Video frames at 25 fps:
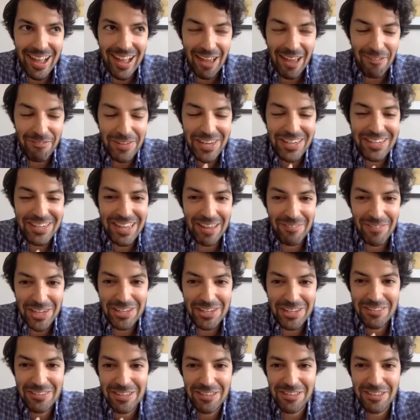I think, I
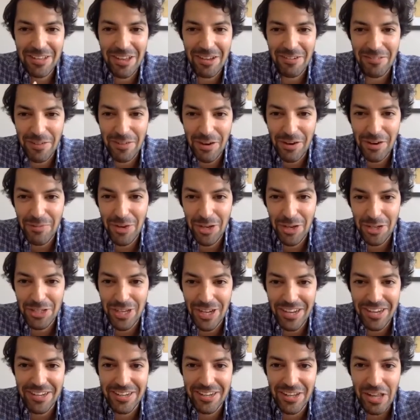mean, this is very
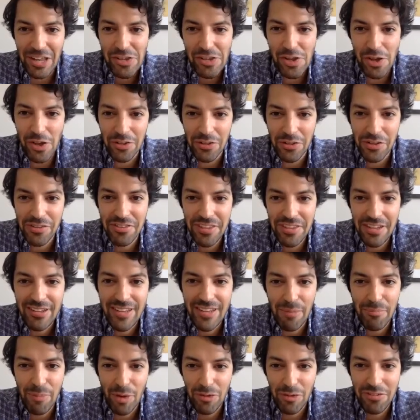much like the
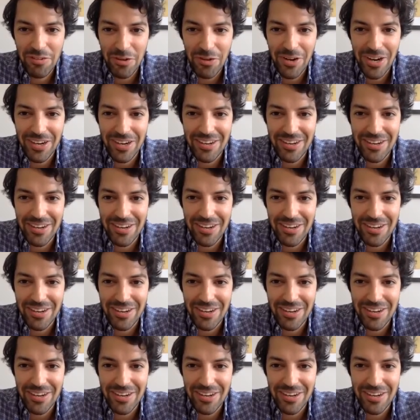Seedcamp answer,